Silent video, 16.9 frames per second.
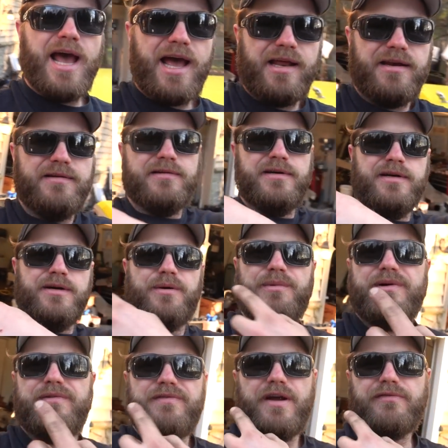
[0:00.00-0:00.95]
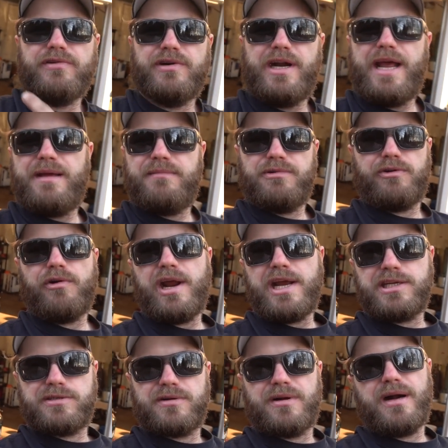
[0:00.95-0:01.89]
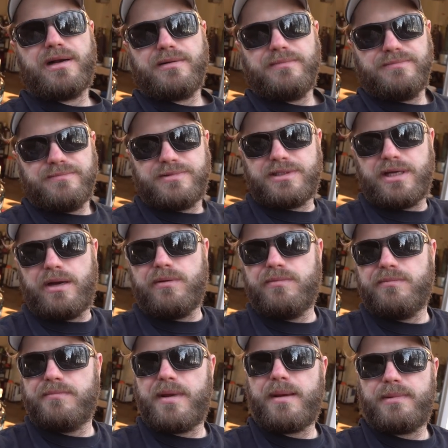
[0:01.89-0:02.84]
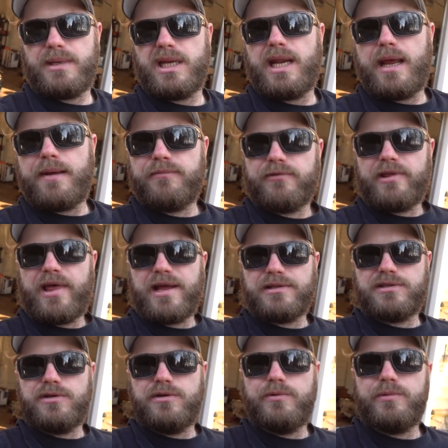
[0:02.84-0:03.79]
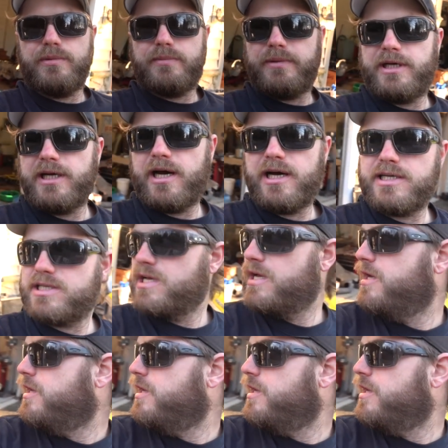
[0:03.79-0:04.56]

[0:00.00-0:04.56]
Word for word: and we've never named a race truck, so maybe a name for that too would be nice.